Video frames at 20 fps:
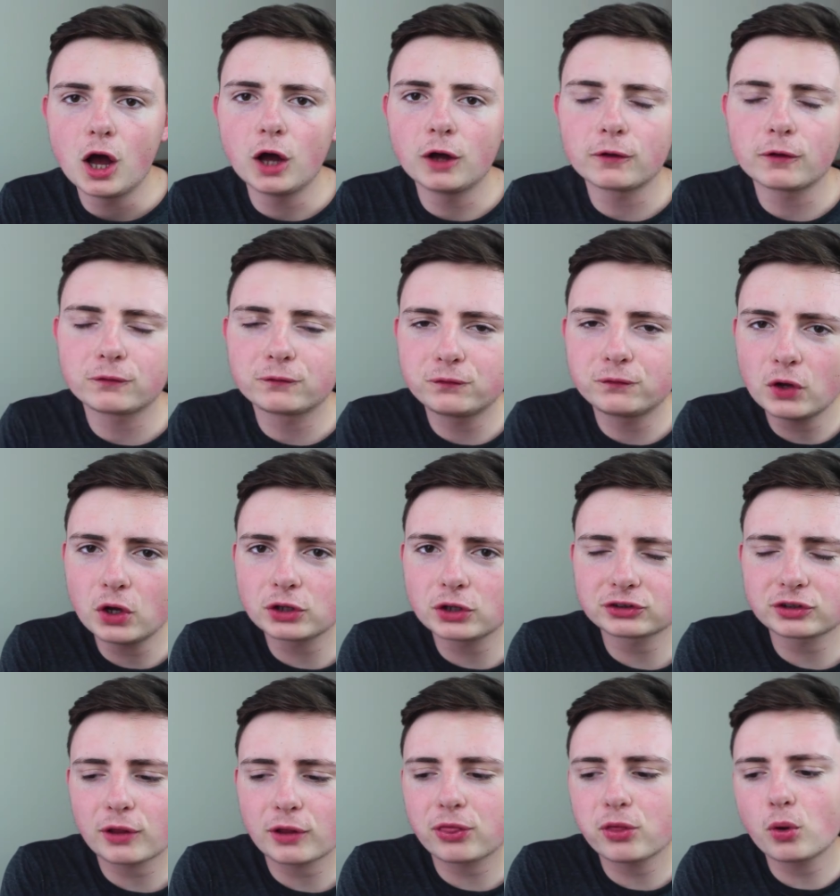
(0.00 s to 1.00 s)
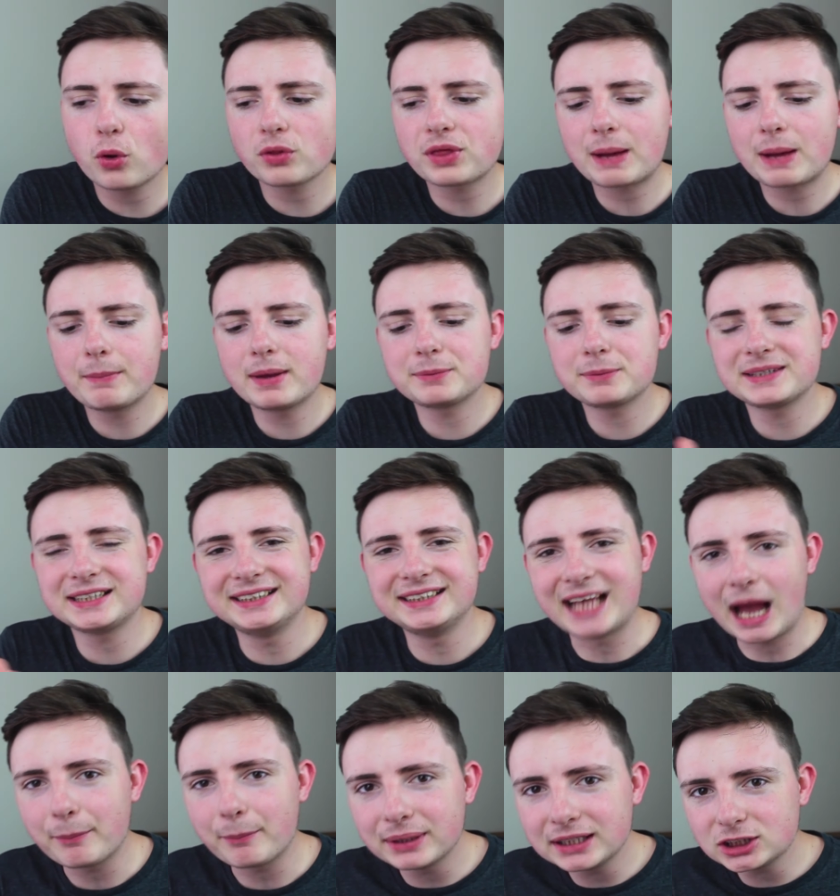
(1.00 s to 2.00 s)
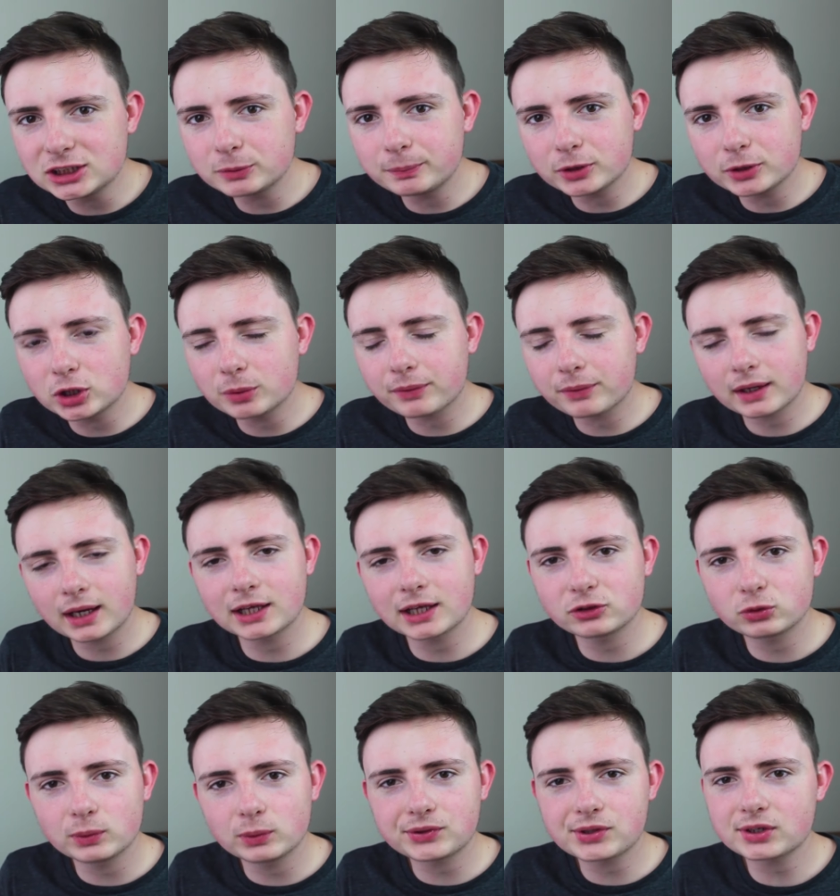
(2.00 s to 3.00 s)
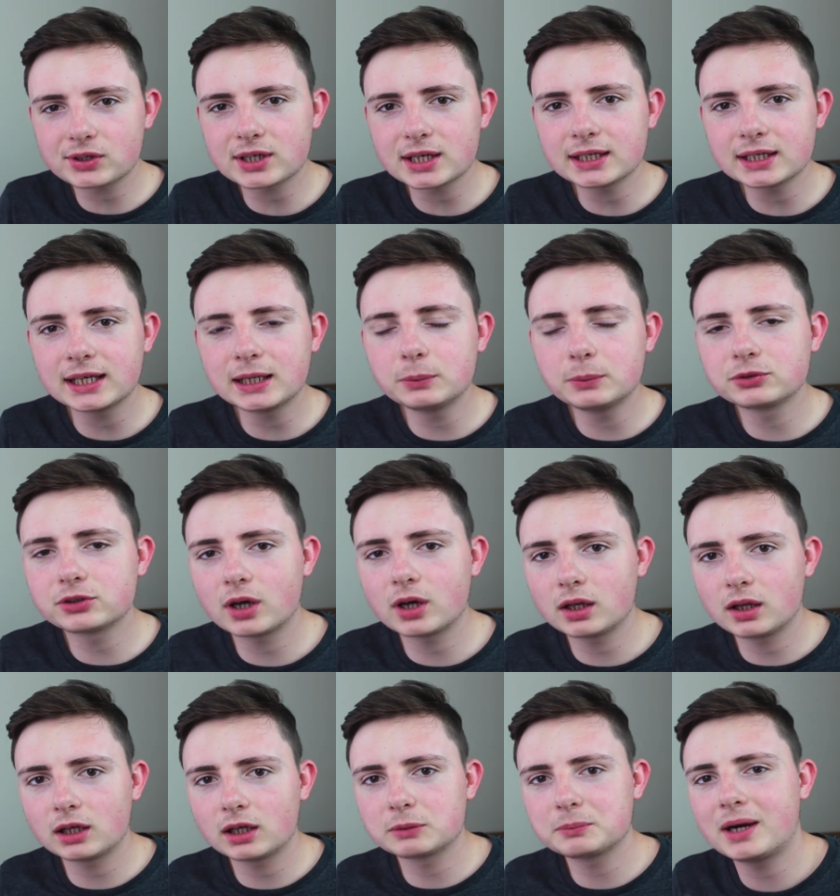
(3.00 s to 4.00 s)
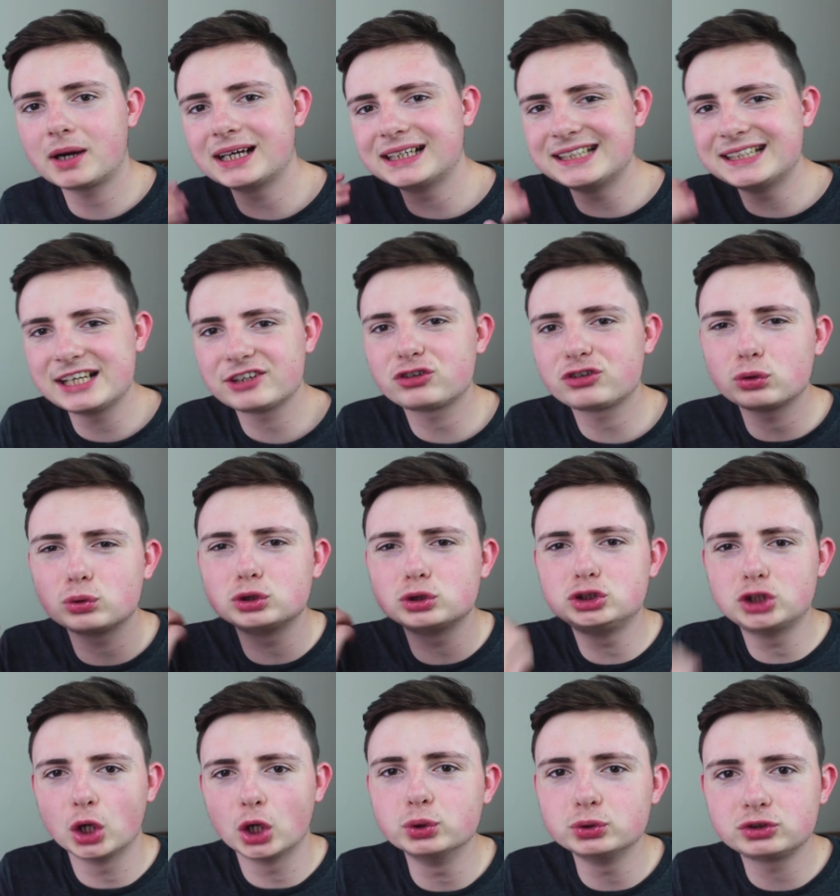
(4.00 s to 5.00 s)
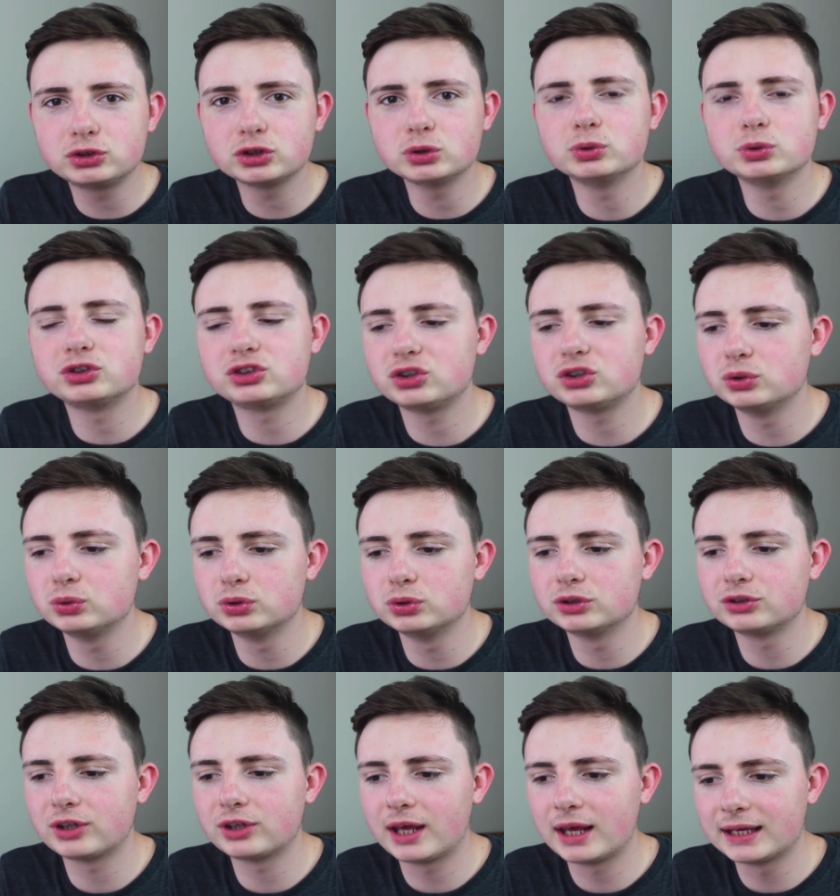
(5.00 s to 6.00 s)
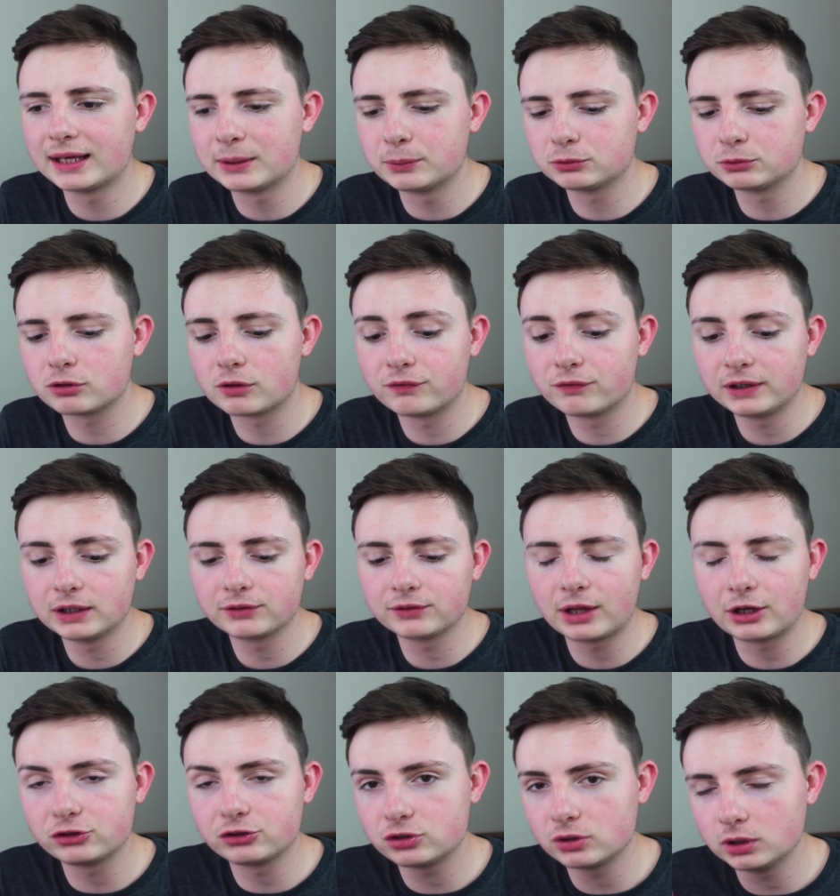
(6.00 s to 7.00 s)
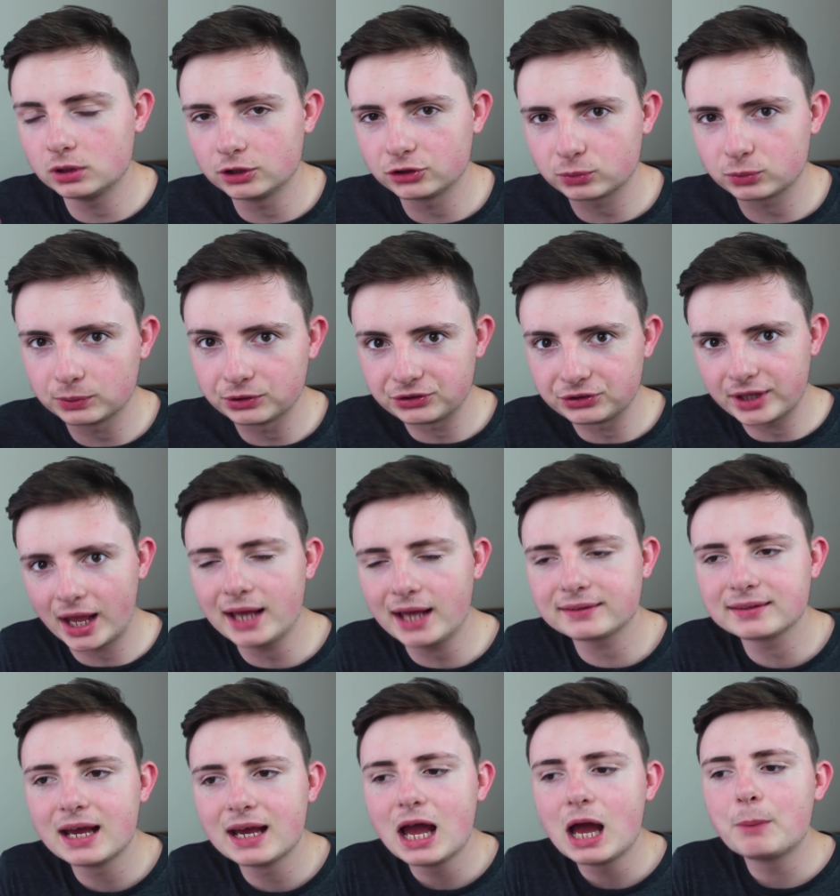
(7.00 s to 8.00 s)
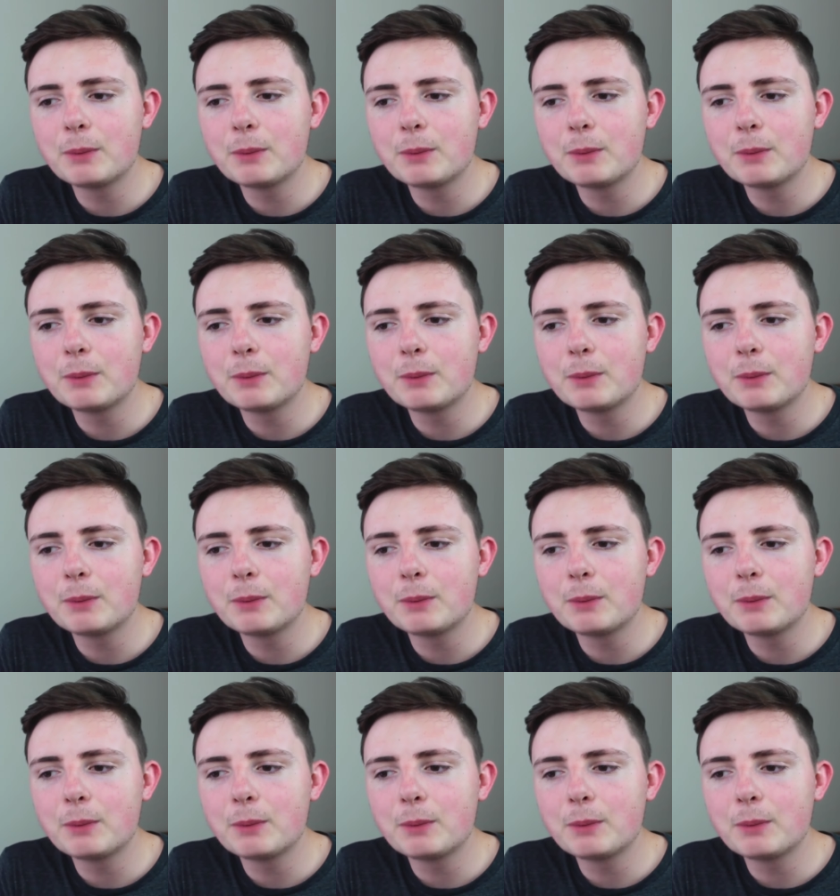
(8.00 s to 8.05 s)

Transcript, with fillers: At first, I thought that maybe Yami could become the next Wizard King. He was kind of like my initial go-to as soon as uh, it was revealed that Julius was dead.